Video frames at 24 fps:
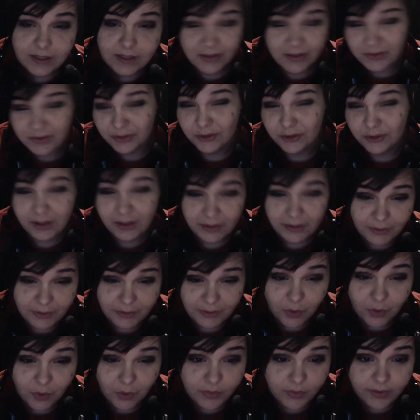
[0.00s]
Not that there's anything
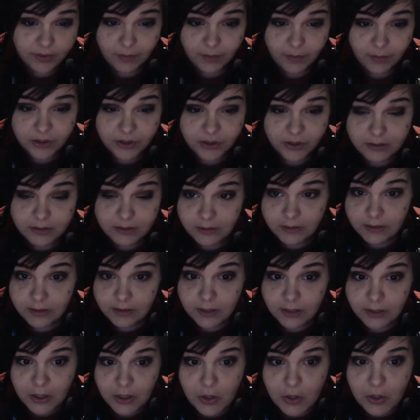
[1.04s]
wrong with it. I'm just
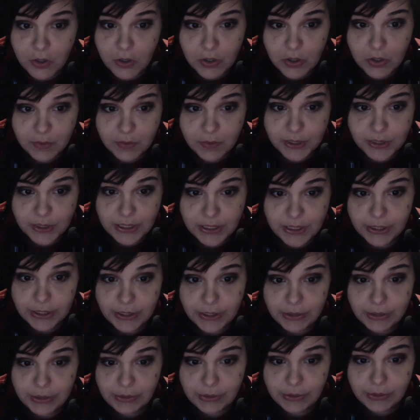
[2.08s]
not
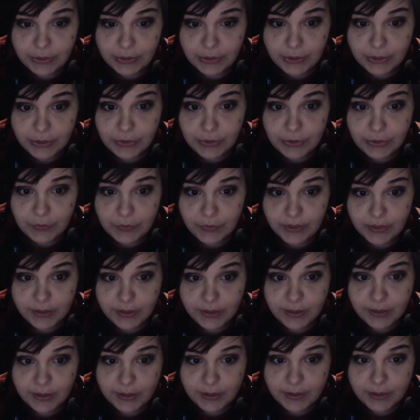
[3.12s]
particularly good with
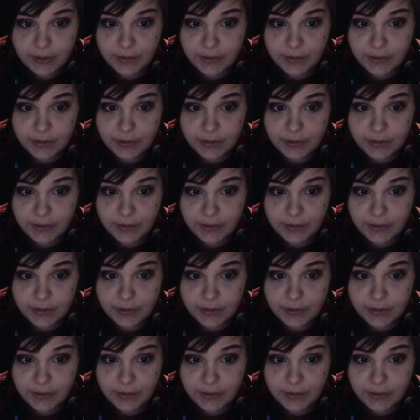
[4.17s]
it.